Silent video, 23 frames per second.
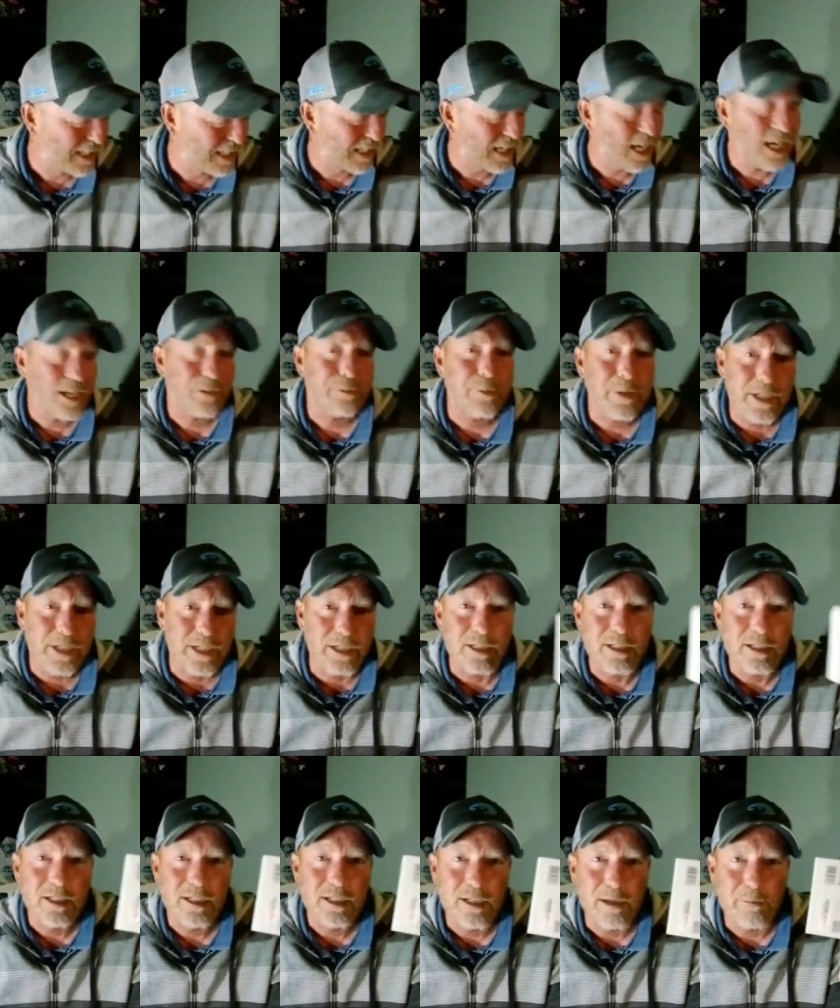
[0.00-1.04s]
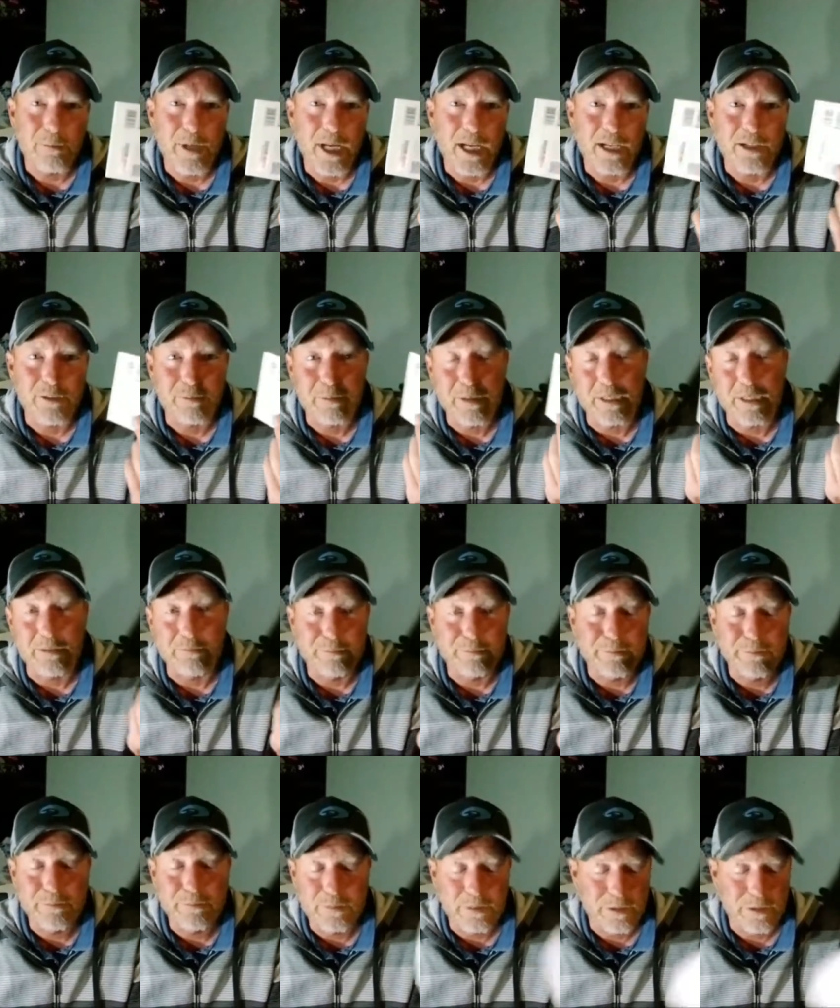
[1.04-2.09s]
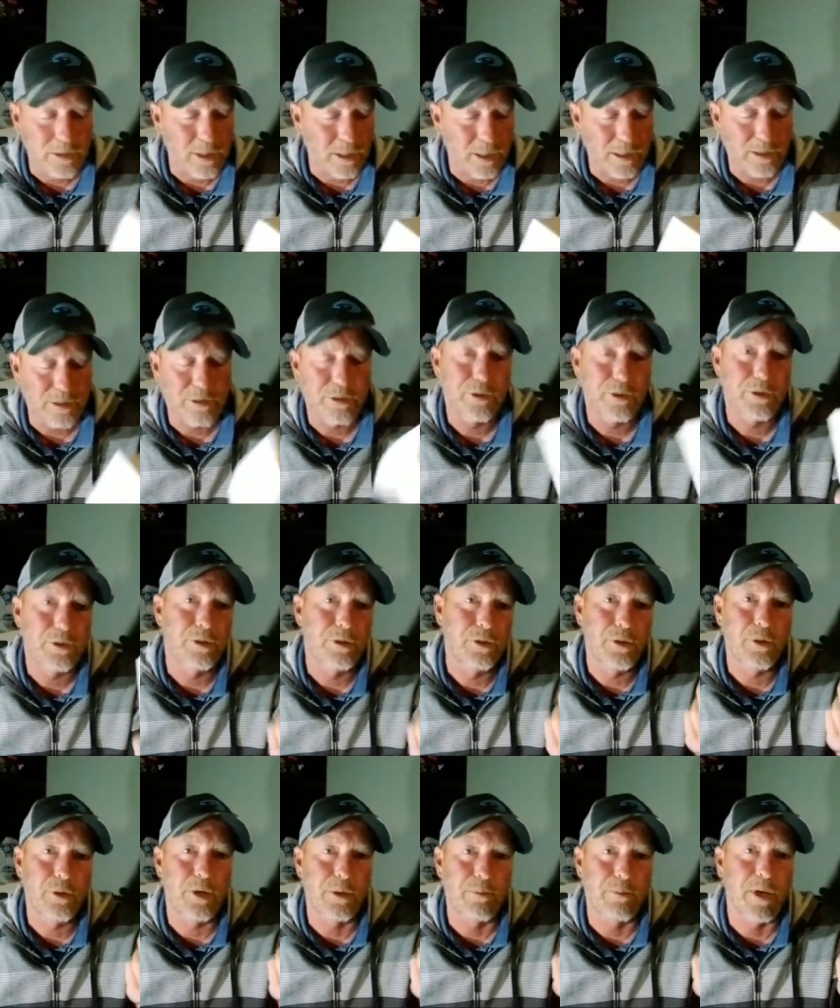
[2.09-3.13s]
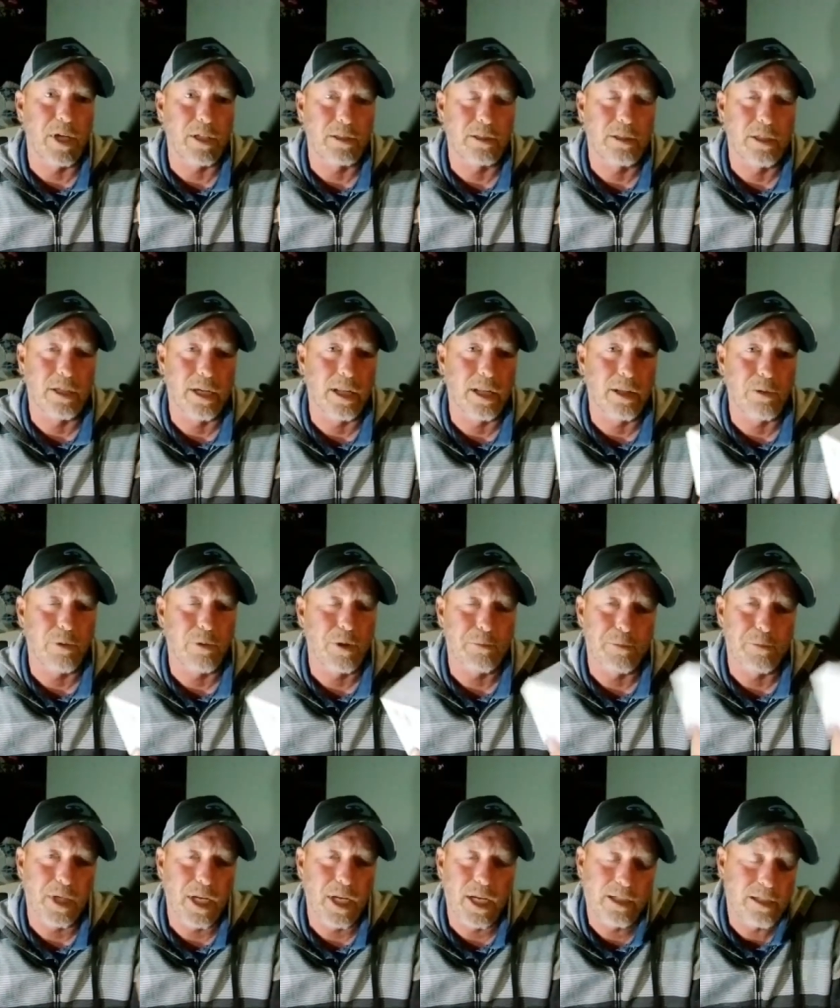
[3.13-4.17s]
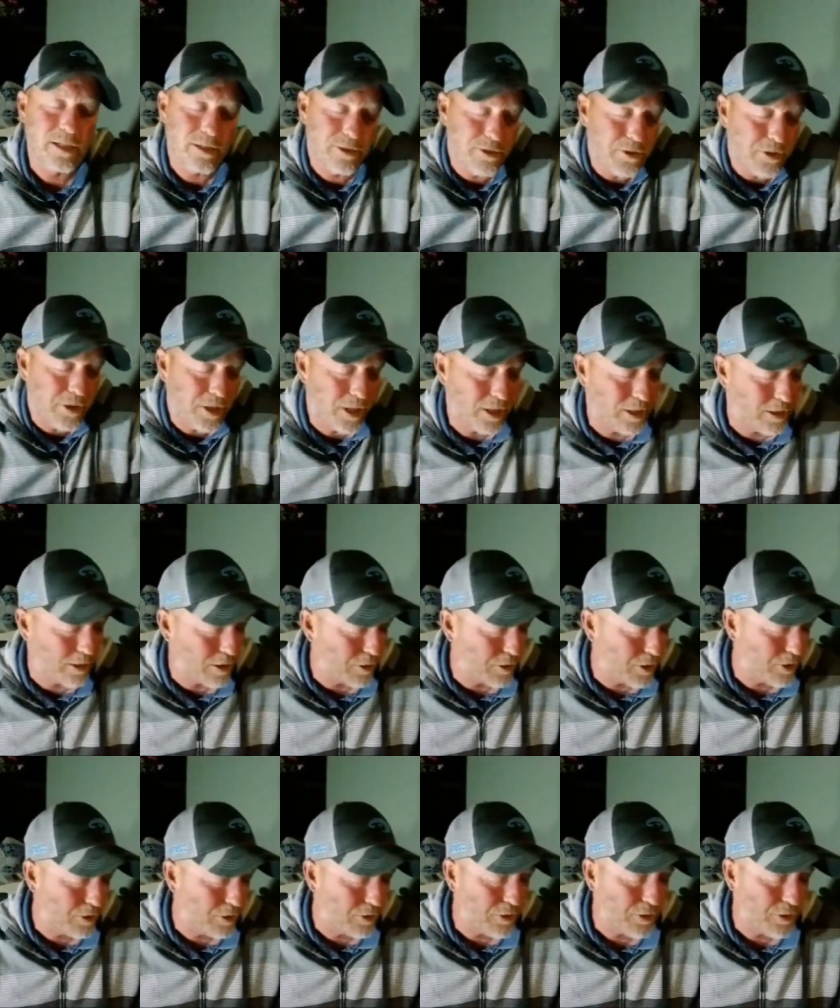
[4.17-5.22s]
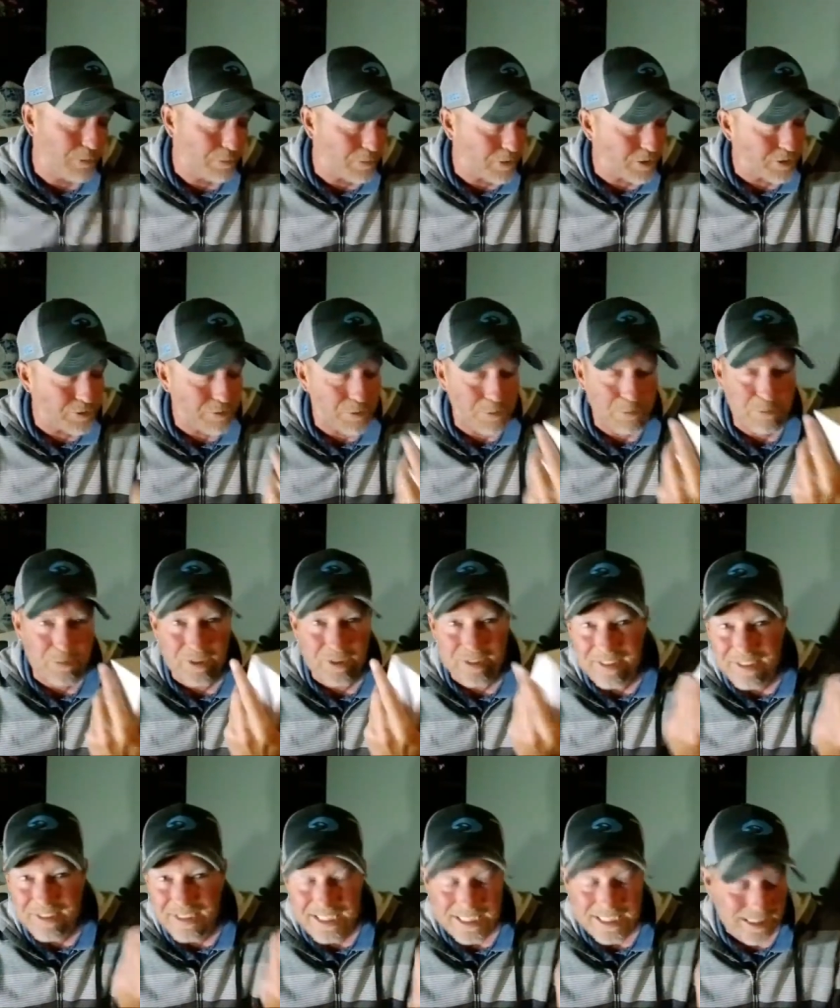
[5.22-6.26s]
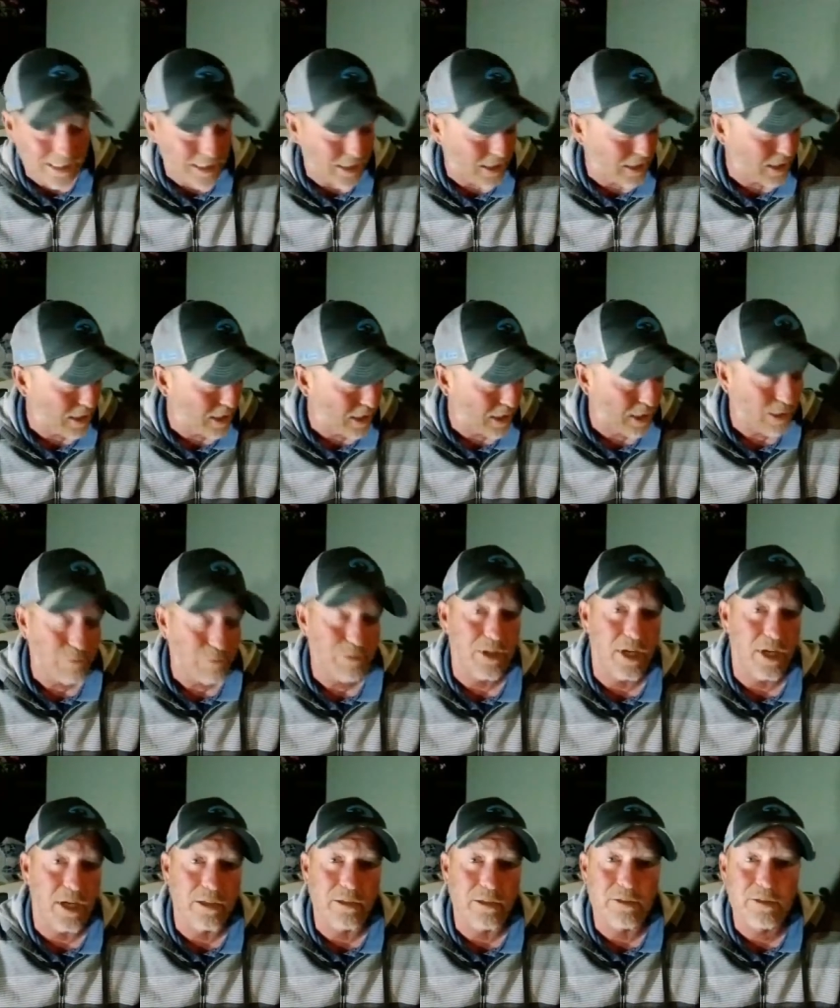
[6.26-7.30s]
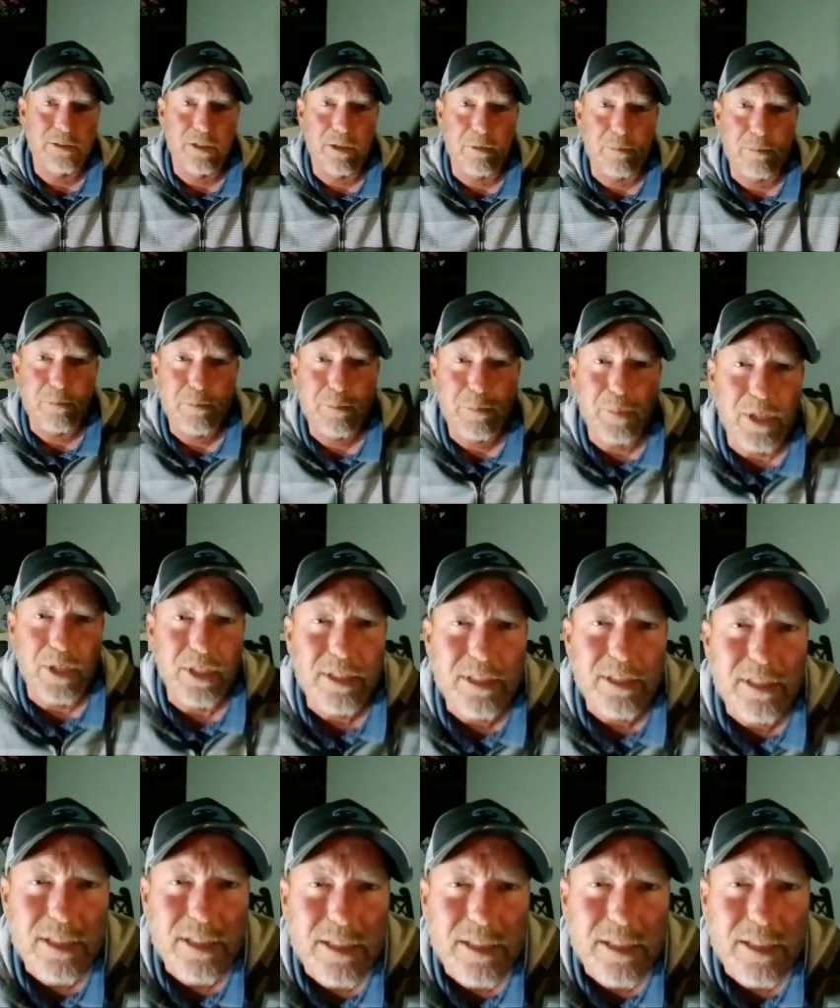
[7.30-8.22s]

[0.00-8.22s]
yeah, it's pretty good. I mean, I spent $200 on the other one, but I just couldn't get to go to YouTube. This one was it was 100 and something, but